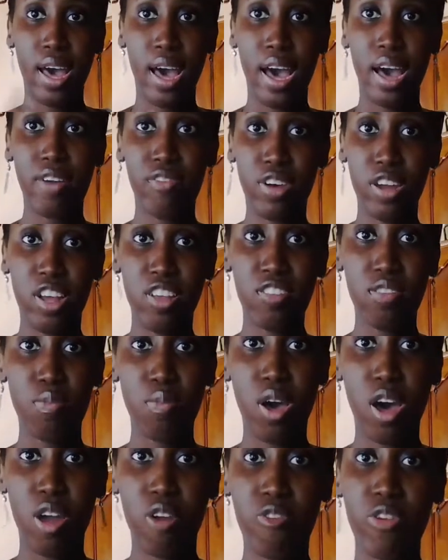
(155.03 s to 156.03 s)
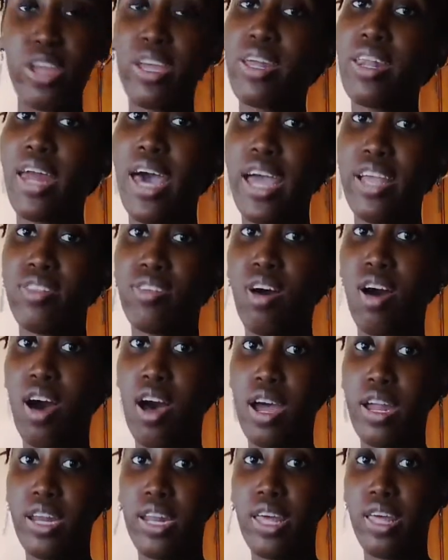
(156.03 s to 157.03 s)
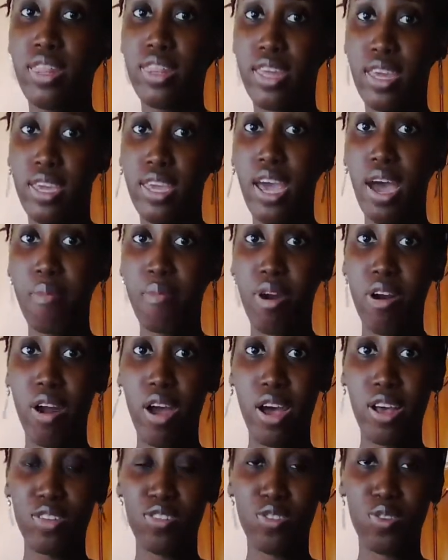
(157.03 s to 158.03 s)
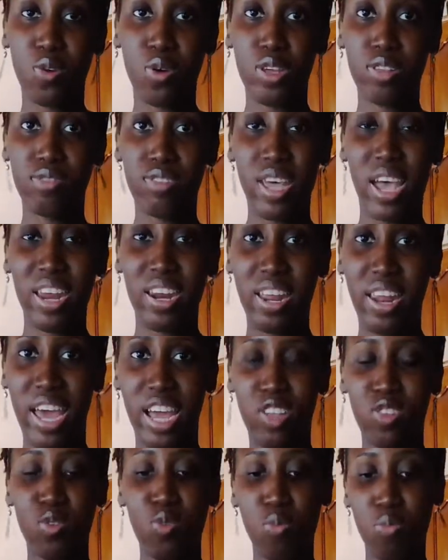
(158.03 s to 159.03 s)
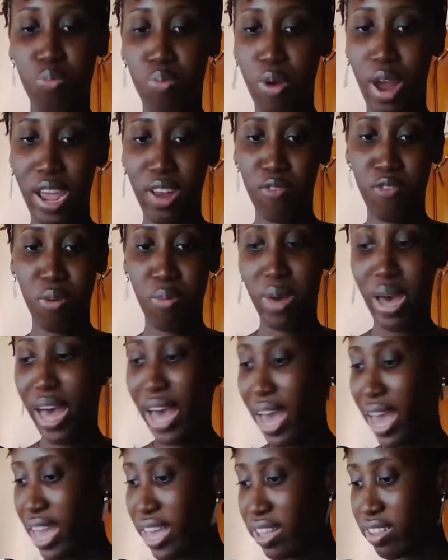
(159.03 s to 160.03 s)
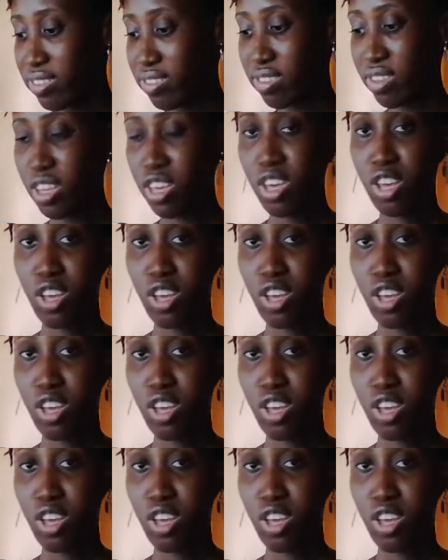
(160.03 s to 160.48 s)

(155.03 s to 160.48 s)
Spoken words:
I have on a small ring light on the camera, so it's kind of like too bright for my eyes.